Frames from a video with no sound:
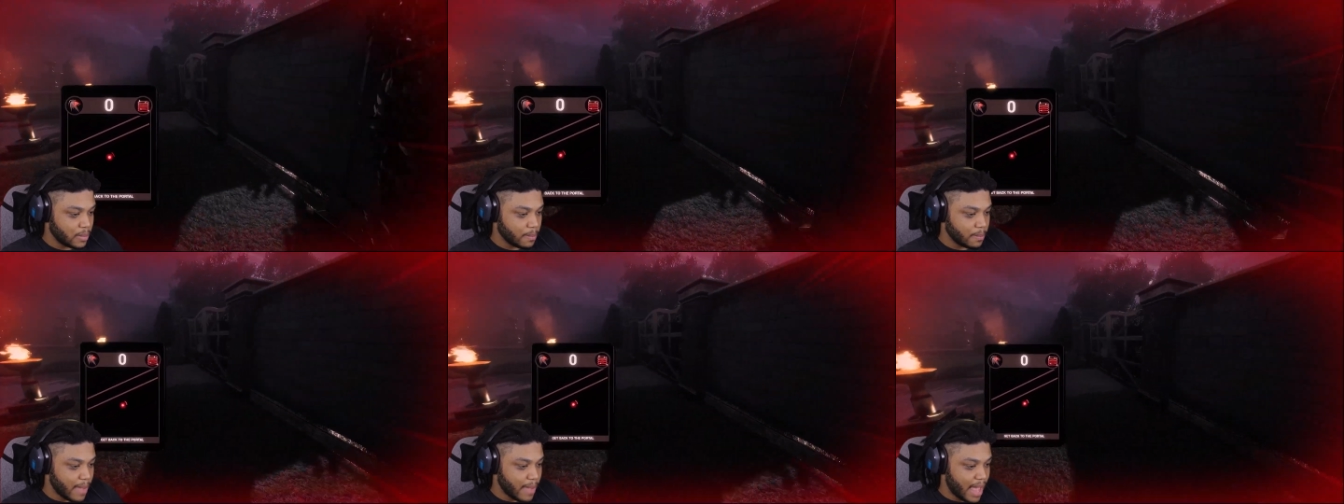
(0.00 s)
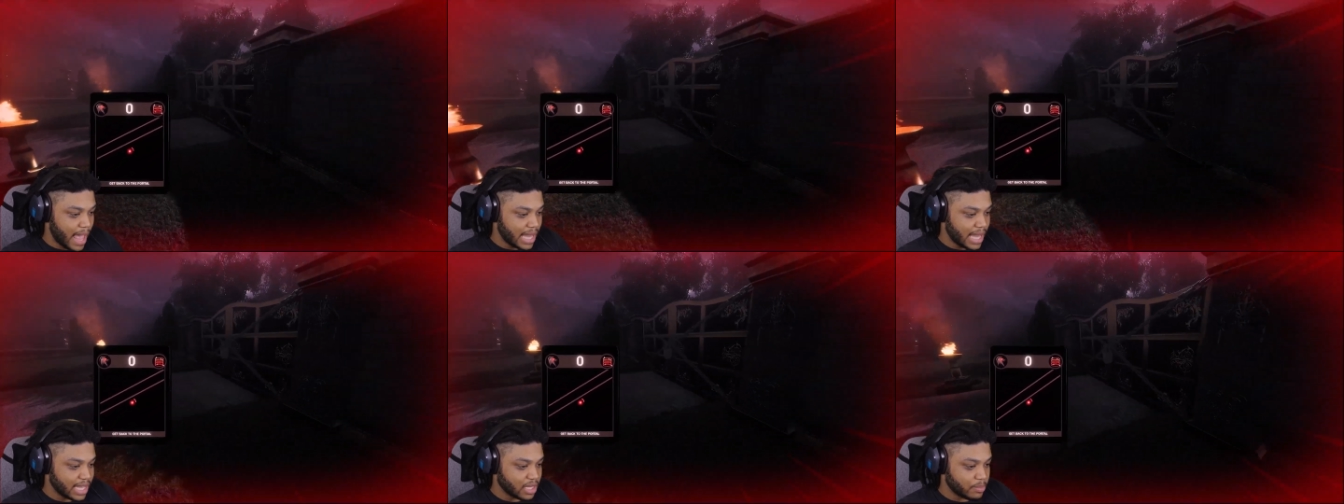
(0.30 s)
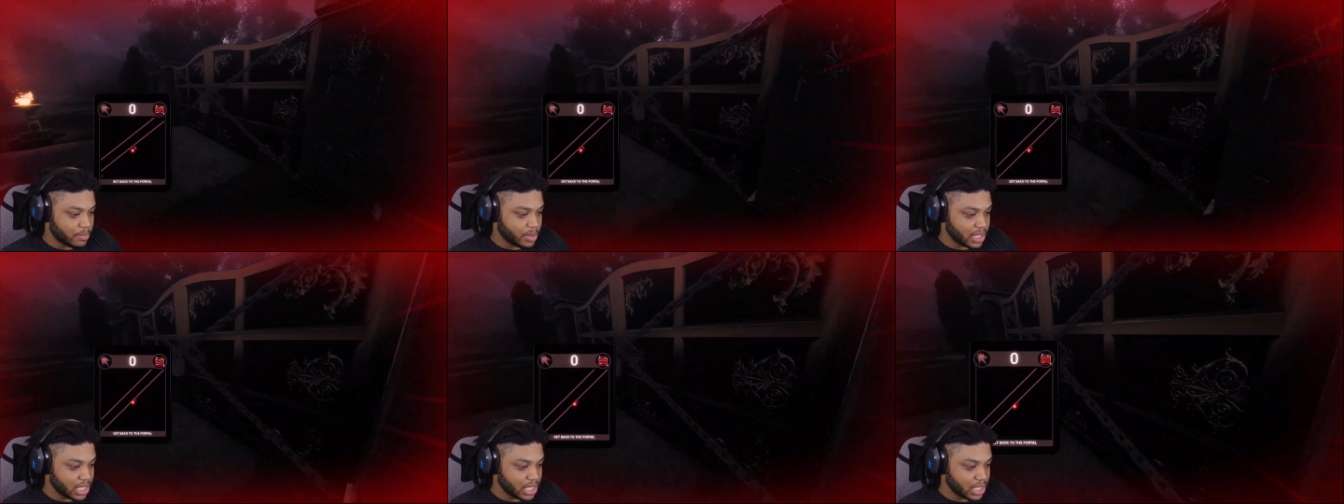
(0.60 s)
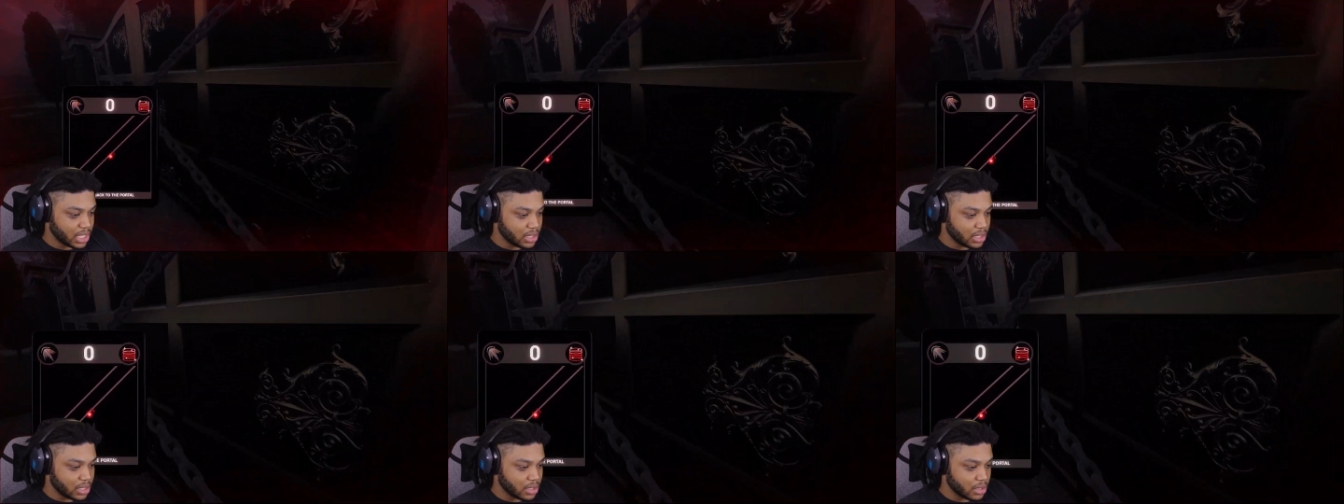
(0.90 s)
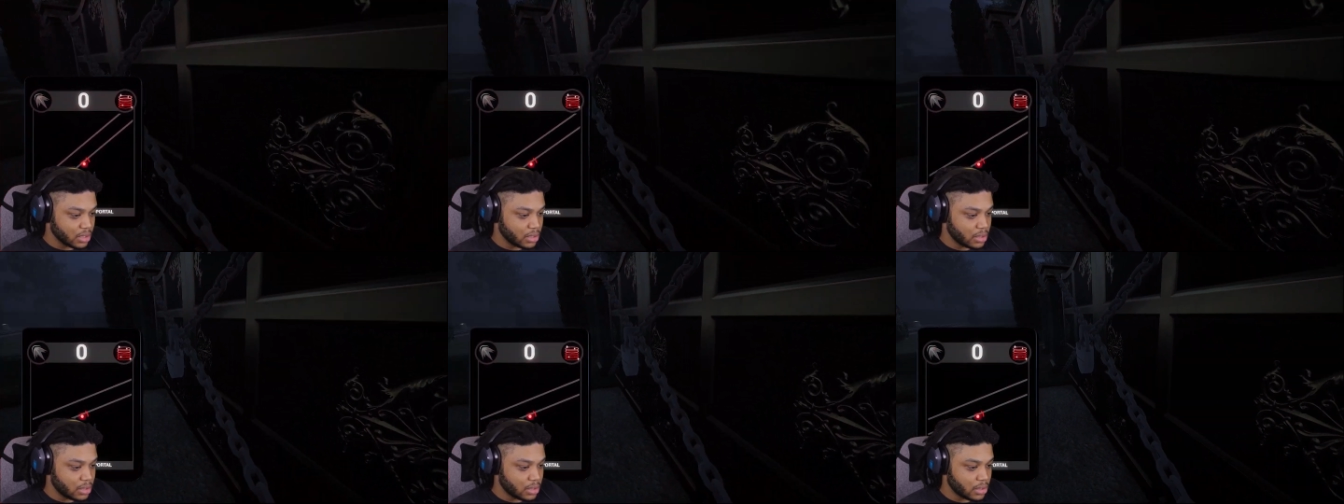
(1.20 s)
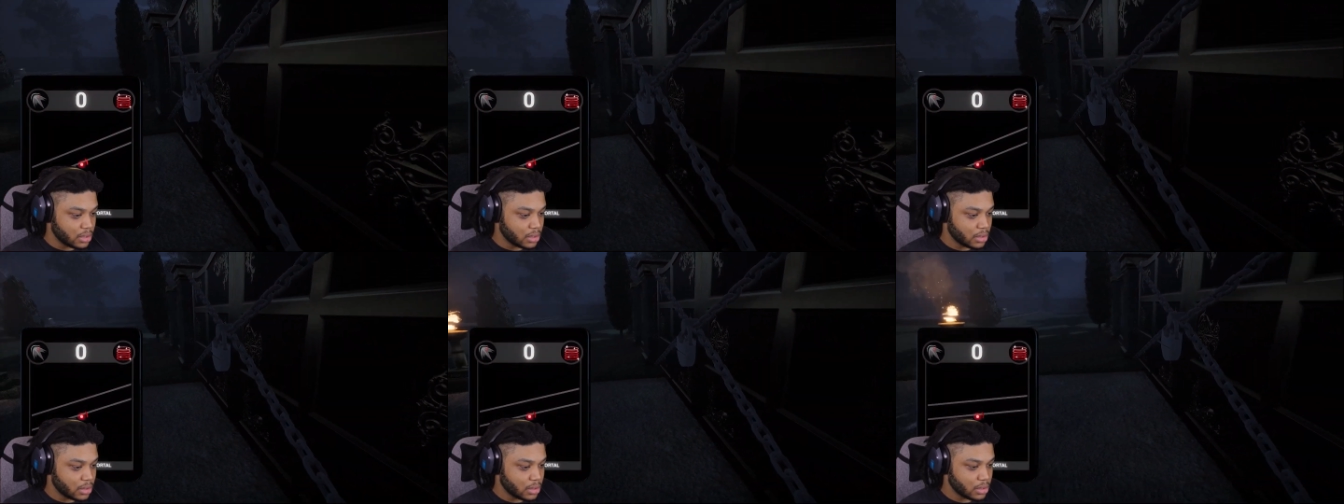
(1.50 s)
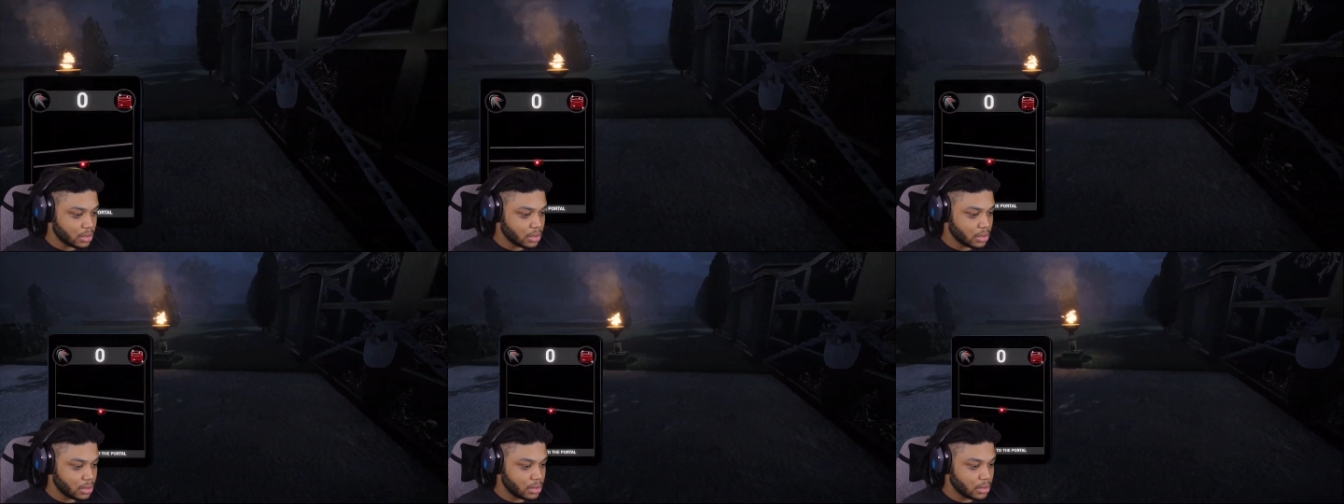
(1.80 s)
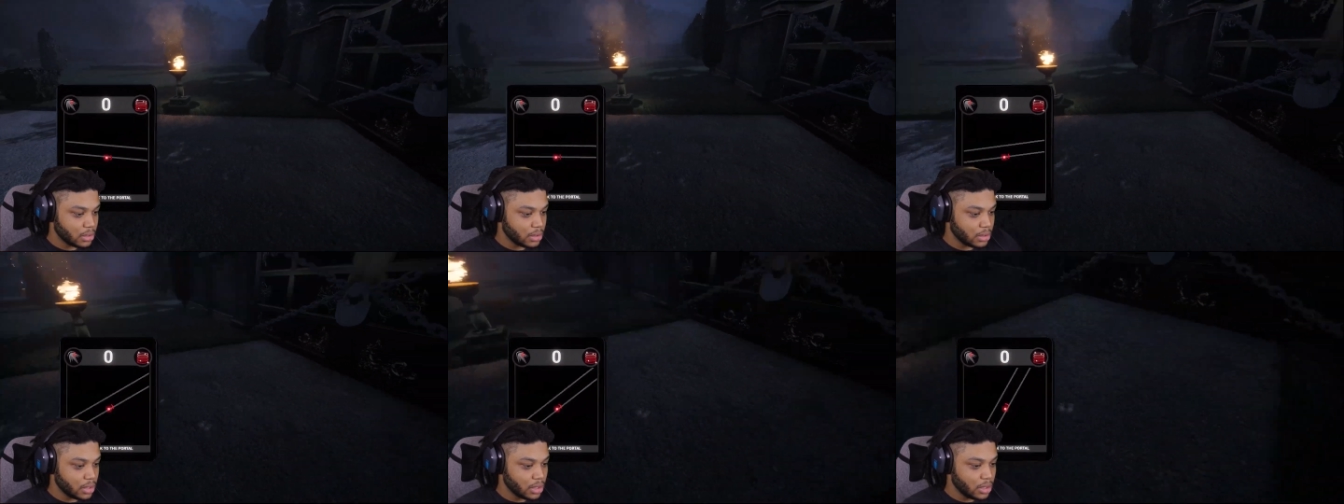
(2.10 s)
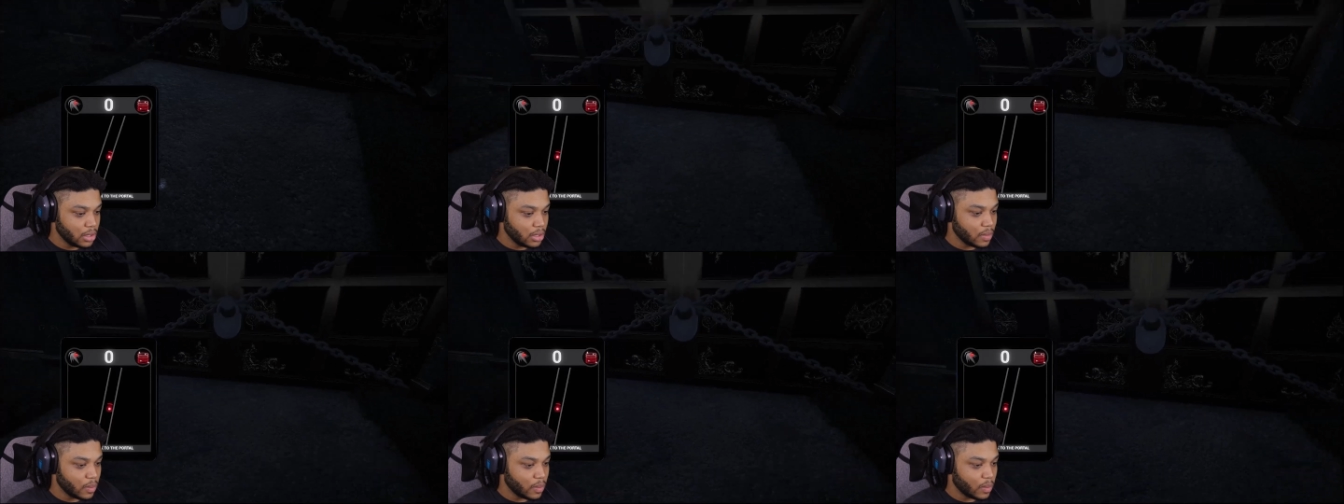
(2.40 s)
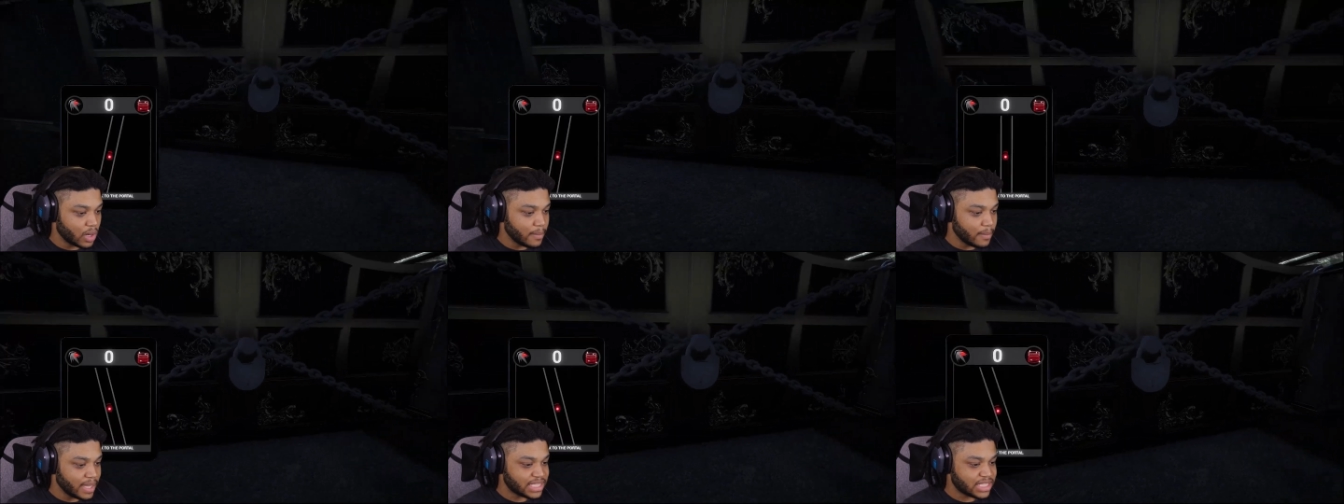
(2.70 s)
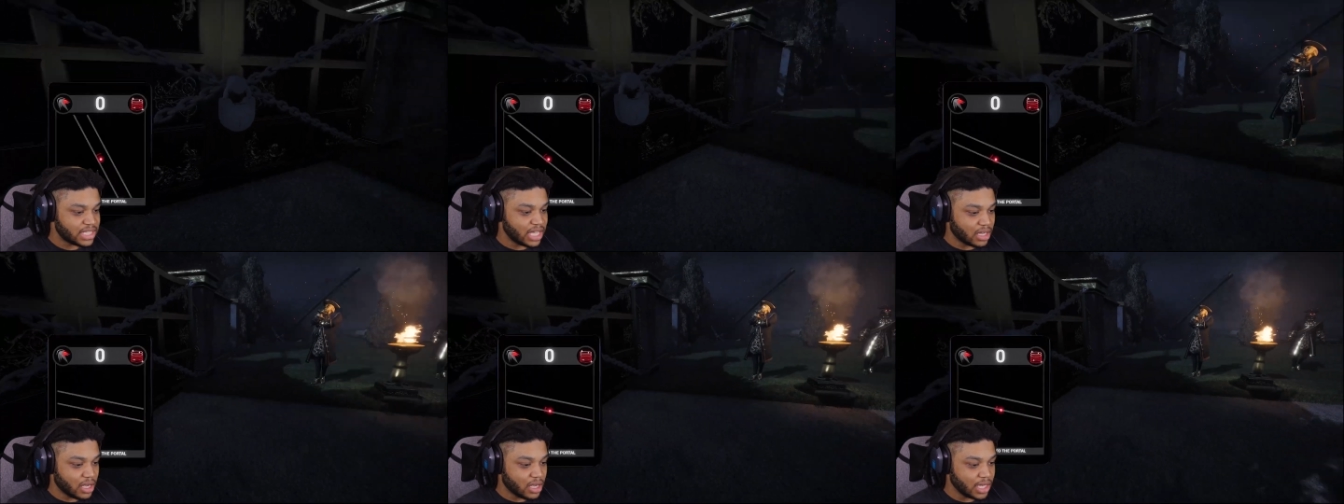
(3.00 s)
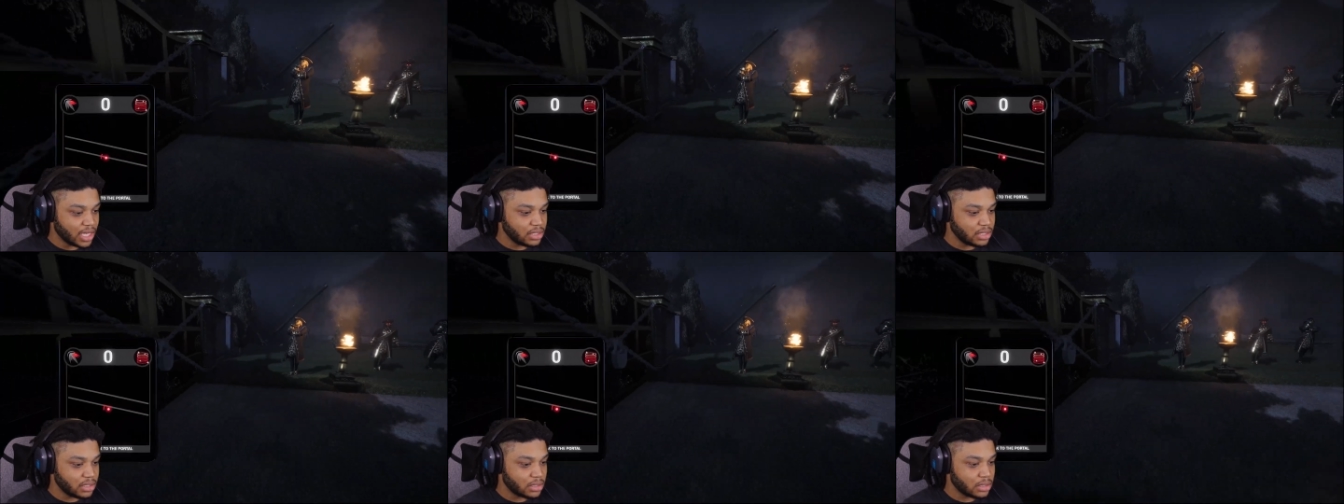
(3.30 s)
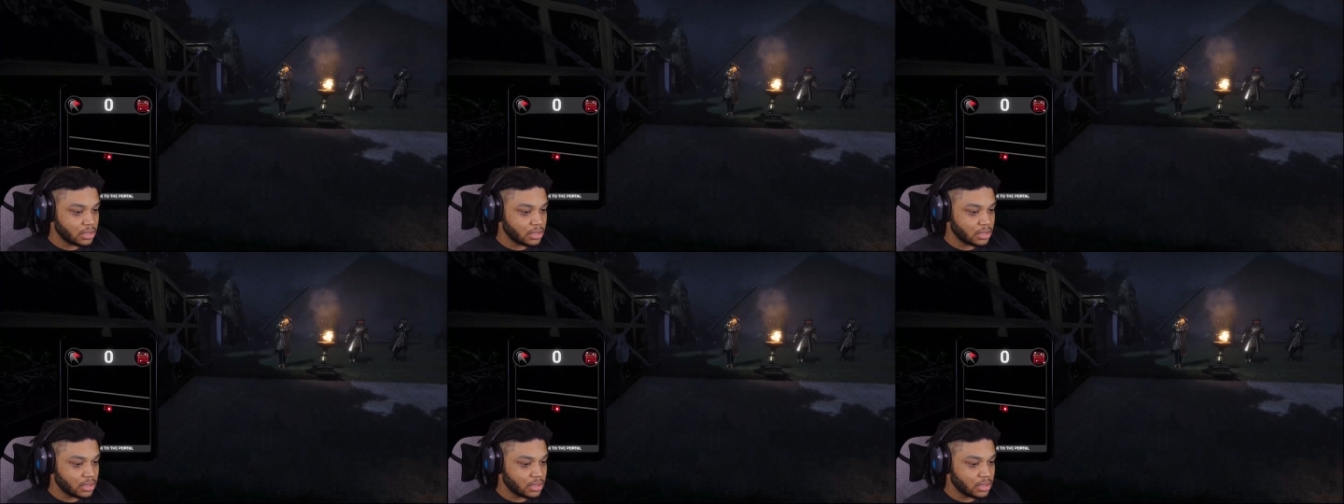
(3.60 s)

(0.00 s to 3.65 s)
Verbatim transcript: Malak being here. What am I stuck on?